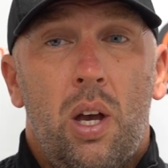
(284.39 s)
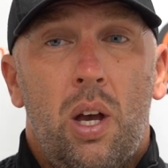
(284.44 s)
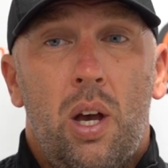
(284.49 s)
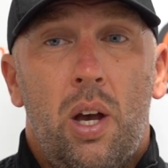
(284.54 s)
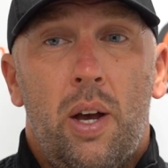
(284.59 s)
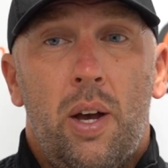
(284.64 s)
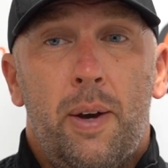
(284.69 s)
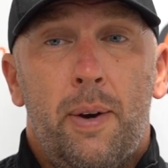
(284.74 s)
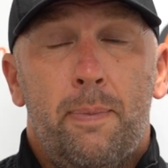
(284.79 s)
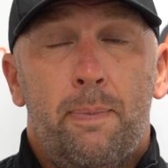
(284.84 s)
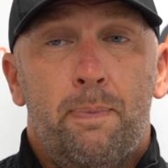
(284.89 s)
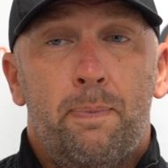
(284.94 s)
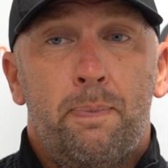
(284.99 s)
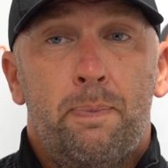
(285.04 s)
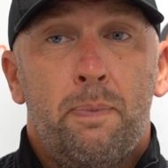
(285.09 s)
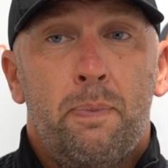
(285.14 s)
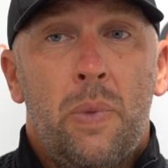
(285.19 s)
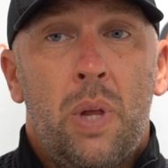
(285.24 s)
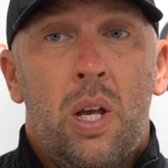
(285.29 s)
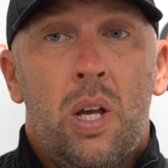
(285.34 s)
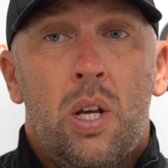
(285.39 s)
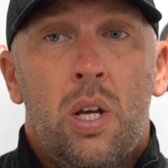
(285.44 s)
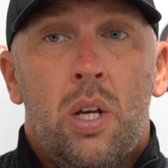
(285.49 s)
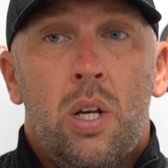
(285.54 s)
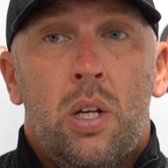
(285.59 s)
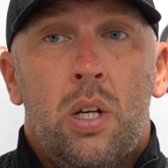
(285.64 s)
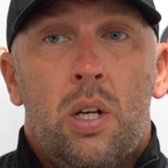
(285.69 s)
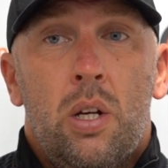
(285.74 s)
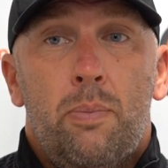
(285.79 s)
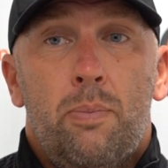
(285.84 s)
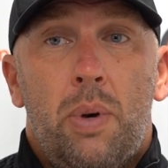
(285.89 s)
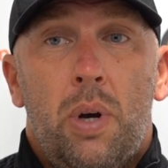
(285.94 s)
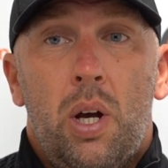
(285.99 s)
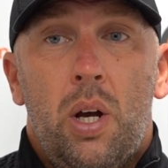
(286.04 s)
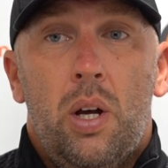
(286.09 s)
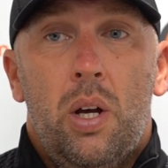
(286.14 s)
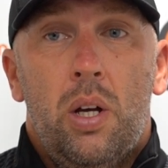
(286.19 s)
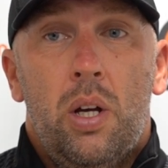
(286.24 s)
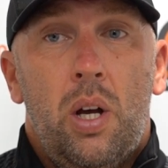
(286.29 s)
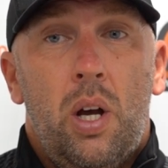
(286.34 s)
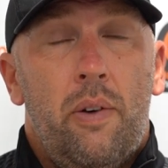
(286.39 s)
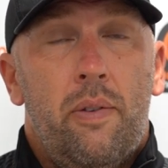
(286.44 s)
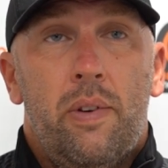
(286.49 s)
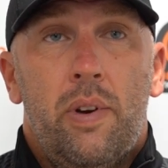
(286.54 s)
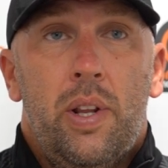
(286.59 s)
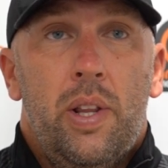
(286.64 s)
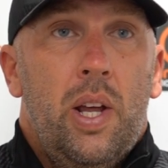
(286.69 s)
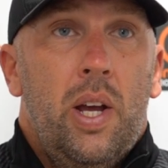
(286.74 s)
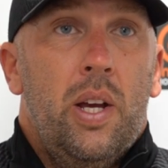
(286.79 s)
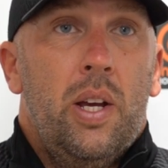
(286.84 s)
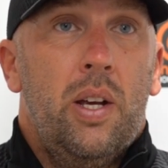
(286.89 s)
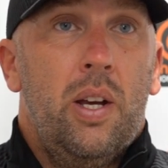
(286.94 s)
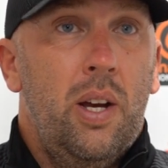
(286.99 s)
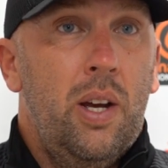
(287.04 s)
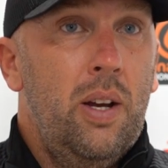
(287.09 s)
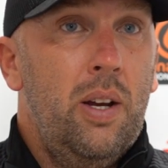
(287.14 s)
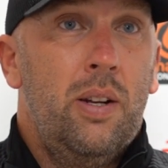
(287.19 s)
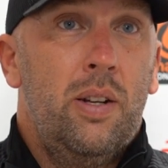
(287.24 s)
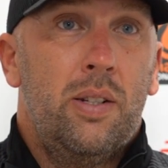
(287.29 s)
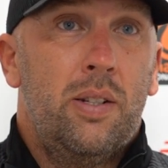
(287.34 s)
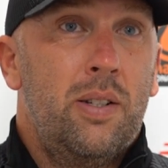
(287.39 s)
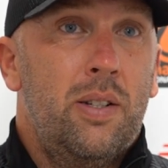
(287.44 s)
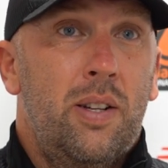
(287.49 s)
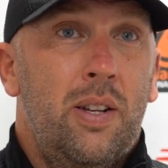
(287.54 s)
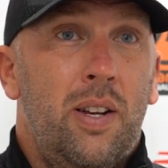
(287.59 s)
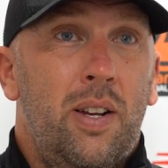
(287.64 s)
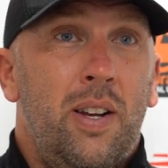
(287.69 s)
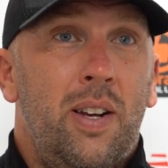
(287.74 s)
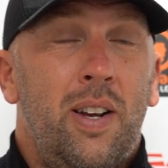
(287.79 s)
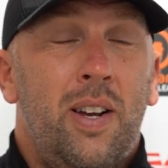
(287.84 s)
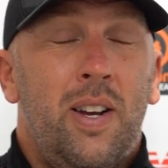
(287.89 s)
But other than that, yeah, it's